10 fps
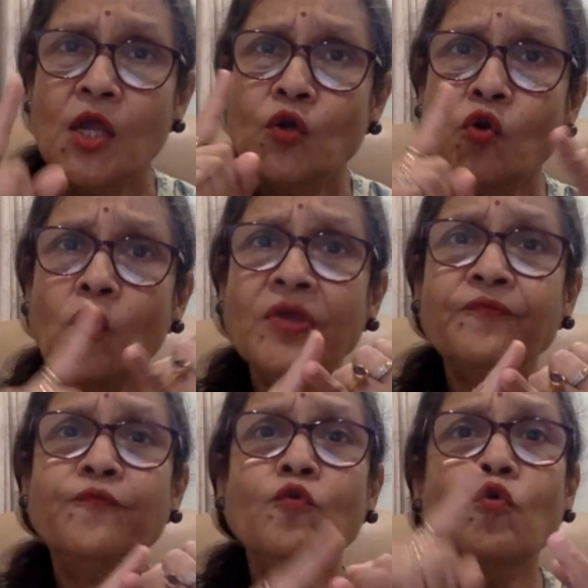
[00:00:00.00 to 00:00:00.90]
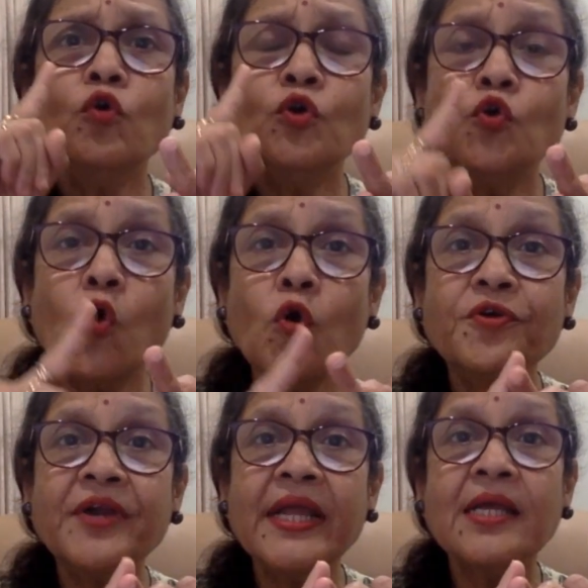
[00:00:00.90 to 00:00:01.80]
No food, no
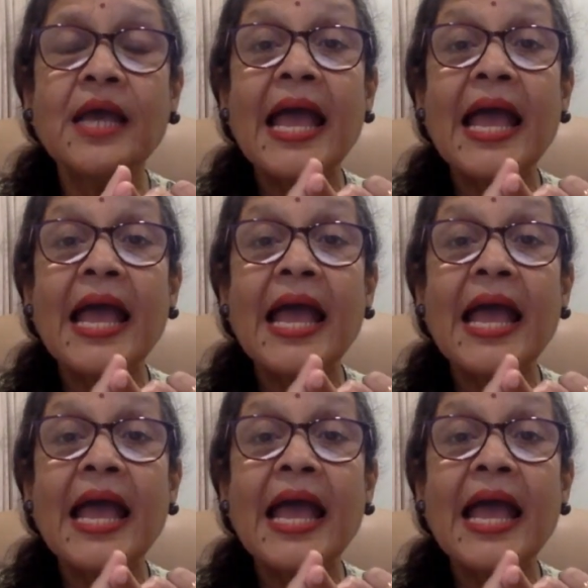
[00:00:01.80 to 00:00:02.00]
drink,